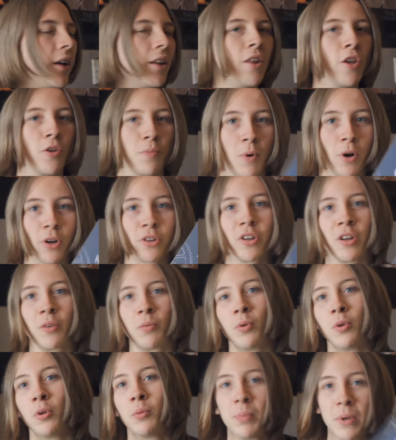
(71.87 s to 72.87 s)
This box
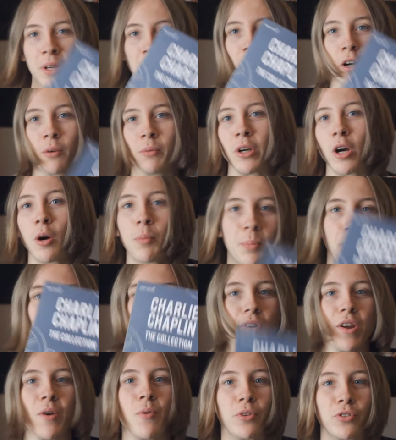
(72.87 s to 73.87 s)
set will be coming up
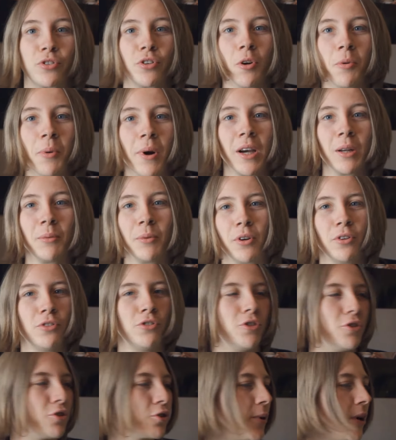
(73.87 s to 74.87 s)
every once in a while
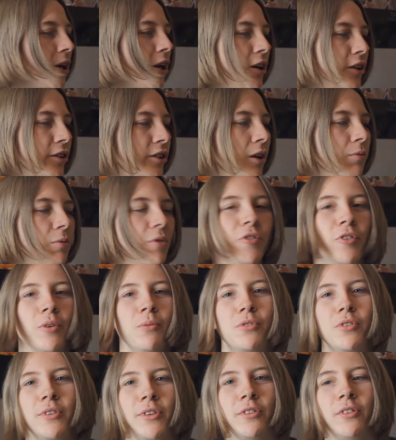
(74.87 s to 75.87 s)
because there's quite a lot of Chaplin
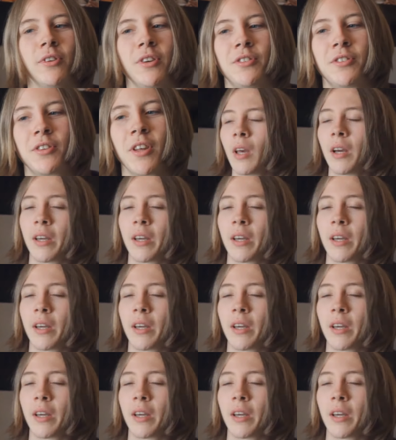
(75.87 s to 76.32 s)
films in this list.